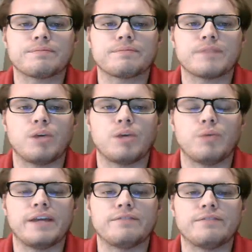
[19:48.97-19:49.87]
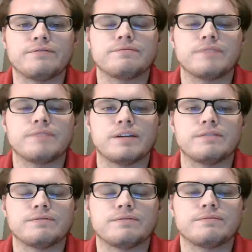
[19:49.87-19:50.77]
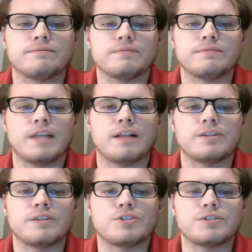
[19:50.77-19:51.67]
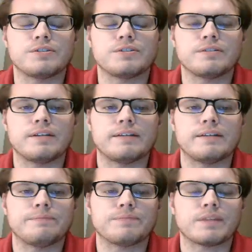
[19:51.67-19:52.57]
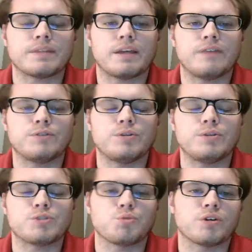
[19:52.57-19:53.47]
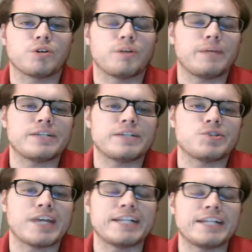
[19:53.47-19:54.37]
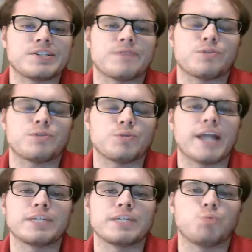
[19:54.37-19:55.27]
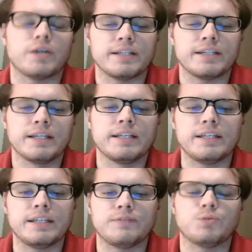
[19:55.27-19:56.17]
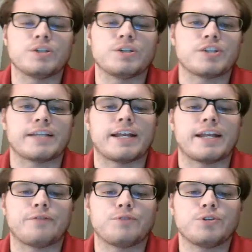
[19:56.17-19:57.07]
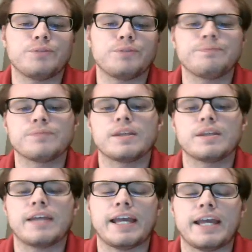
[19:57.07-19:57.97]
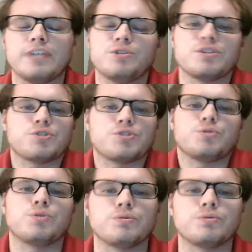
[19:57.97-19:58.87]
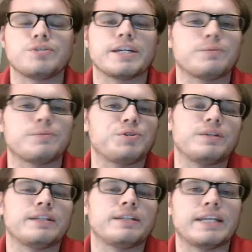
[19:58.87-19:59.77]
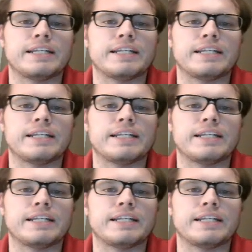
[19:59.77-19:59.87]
array of knowledge of Kounin's work on pages 87 through 91 if you want to check that out further. And you can just Google Jacob Kounin, and